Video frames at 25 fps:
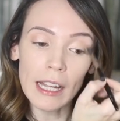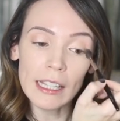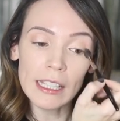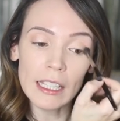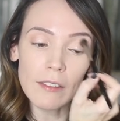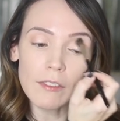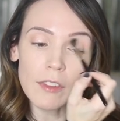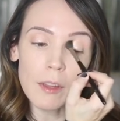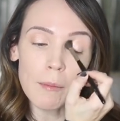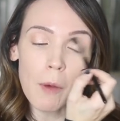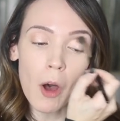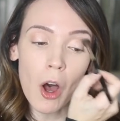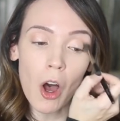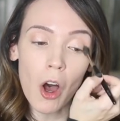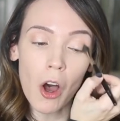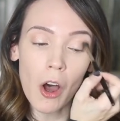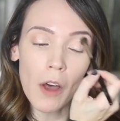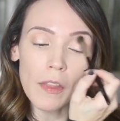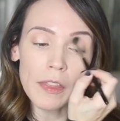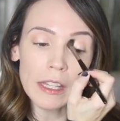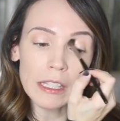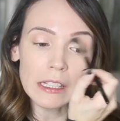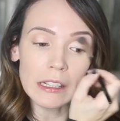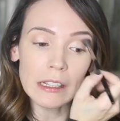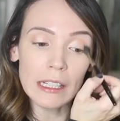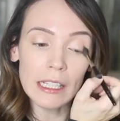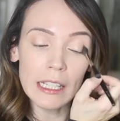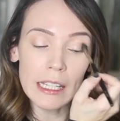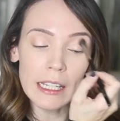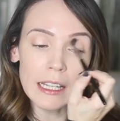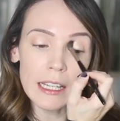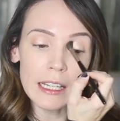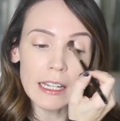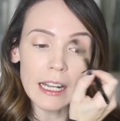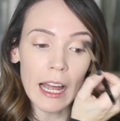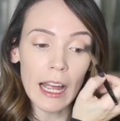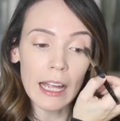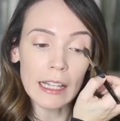I love them on the
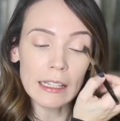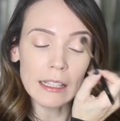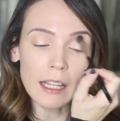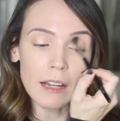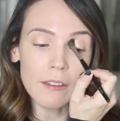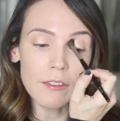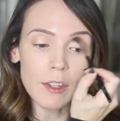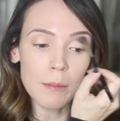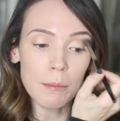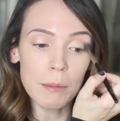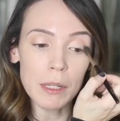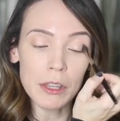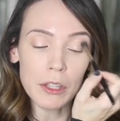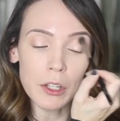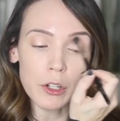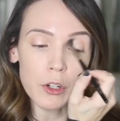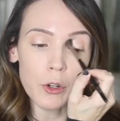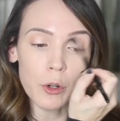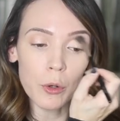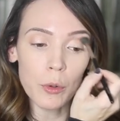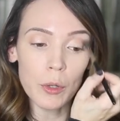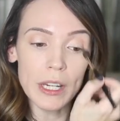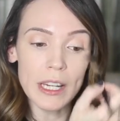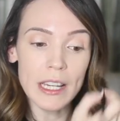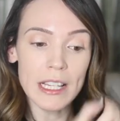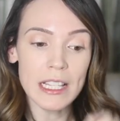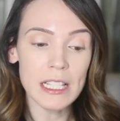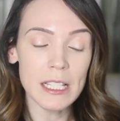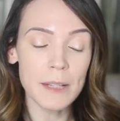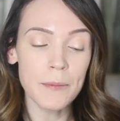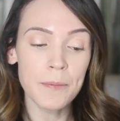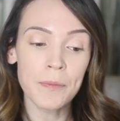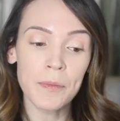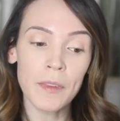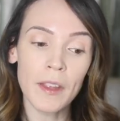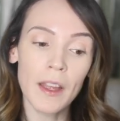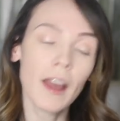lid. I love them in the crease.